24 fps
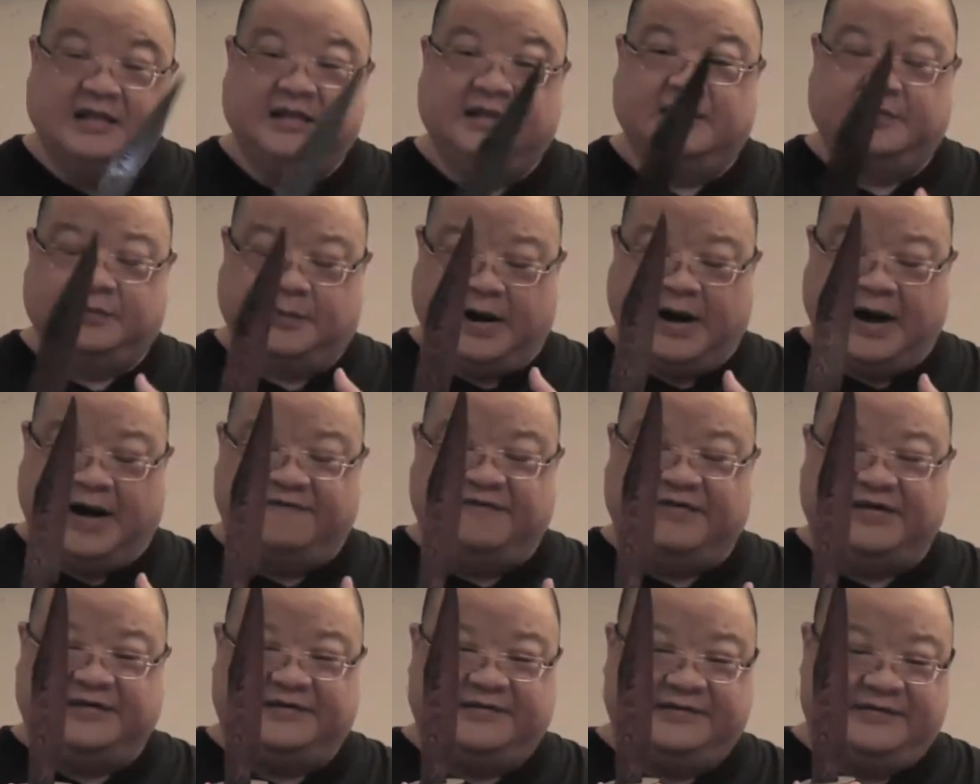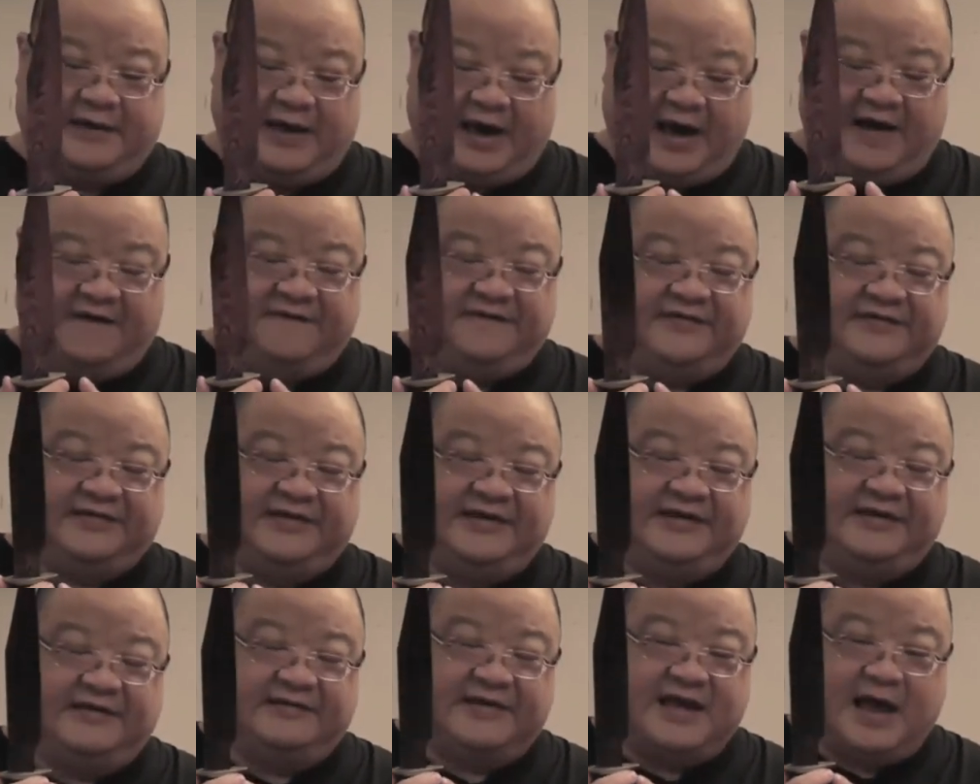this one
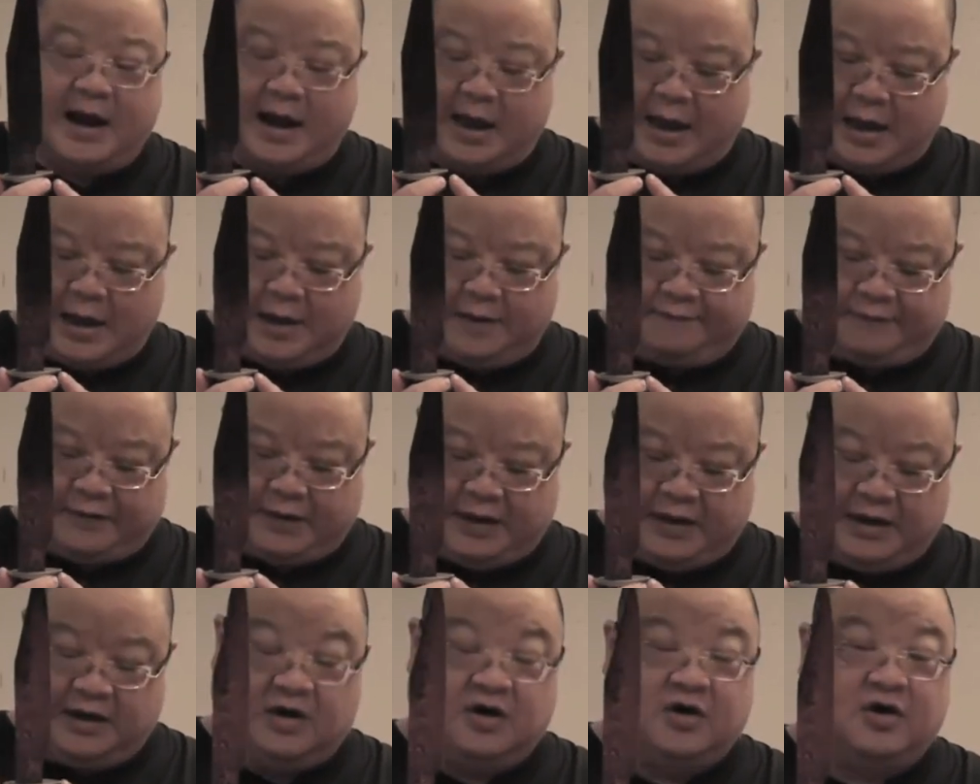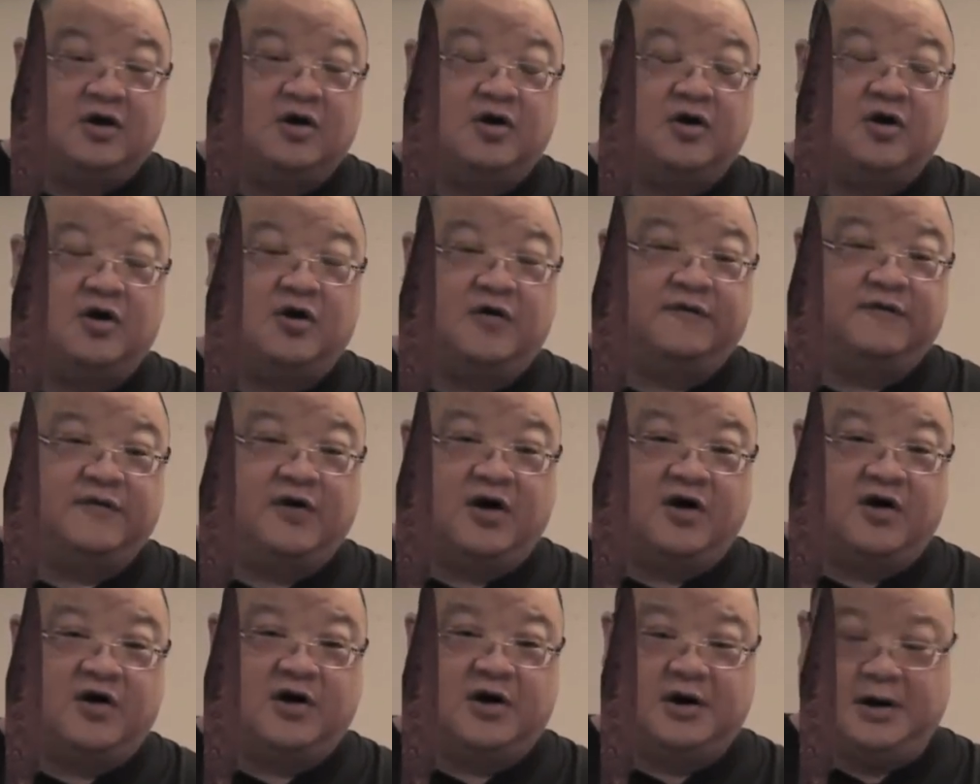obviously does not have a curved
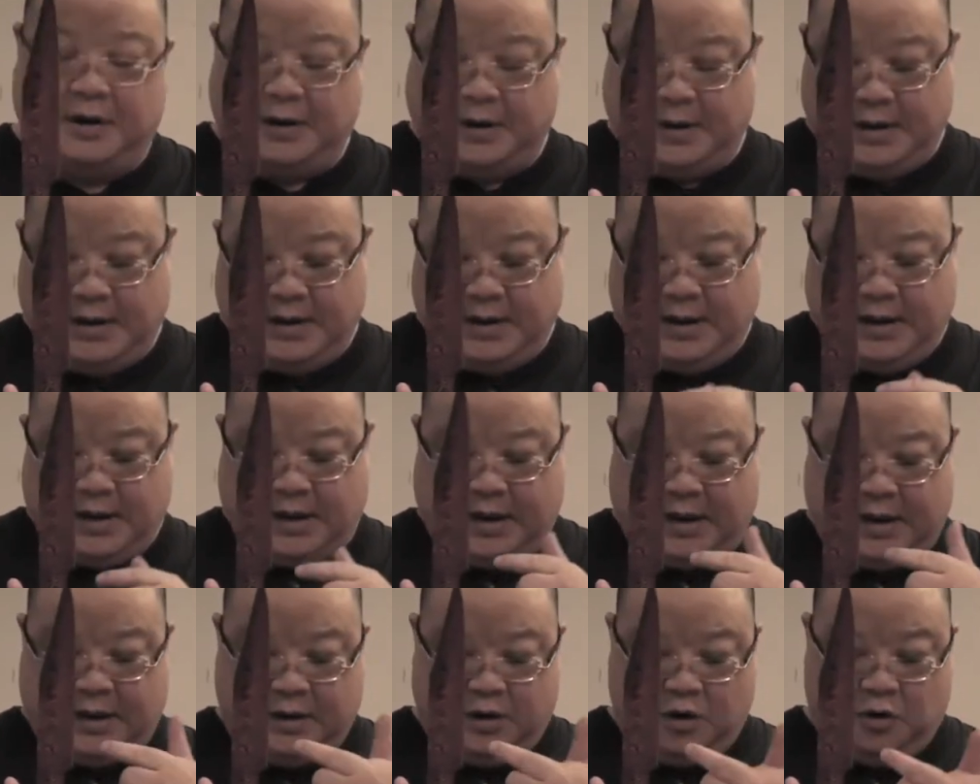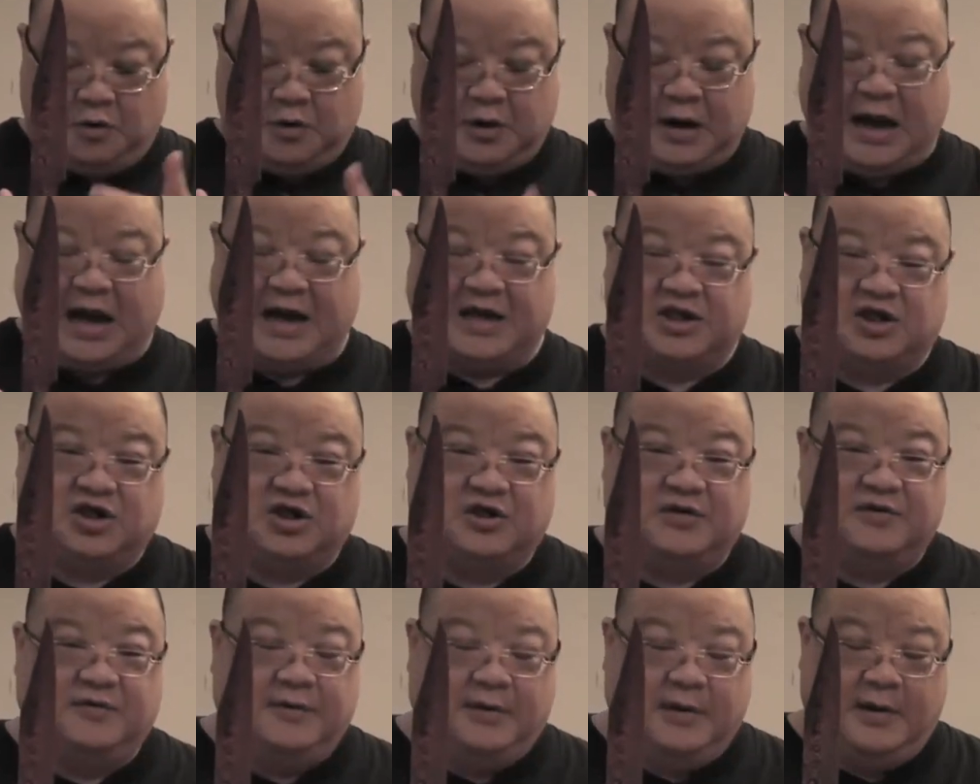guard and no
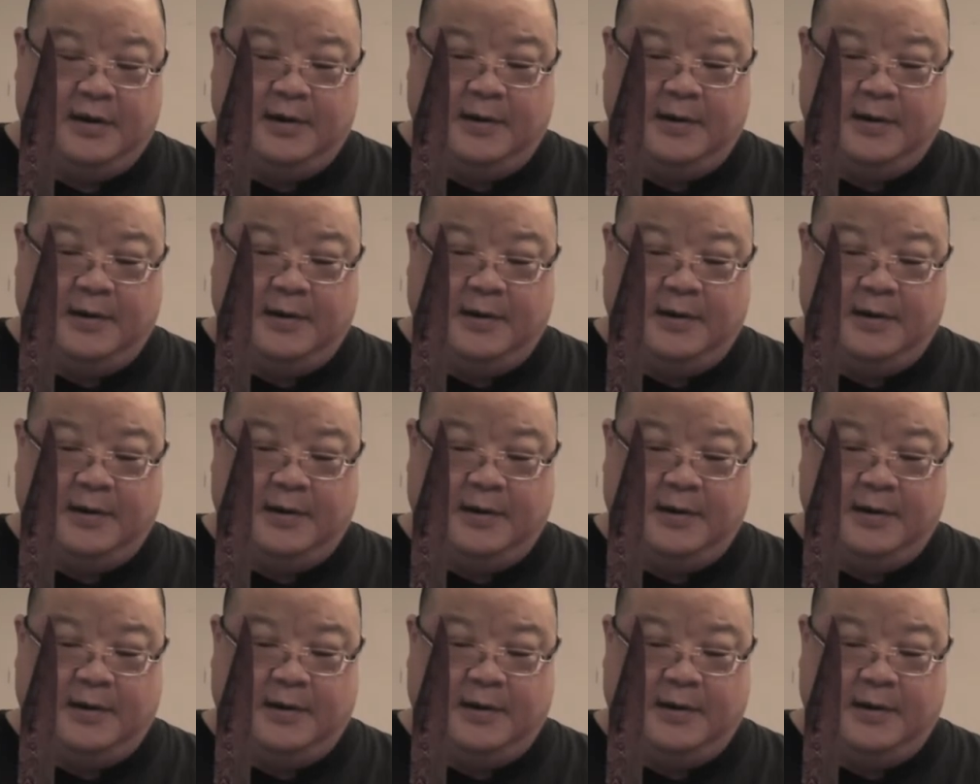notch.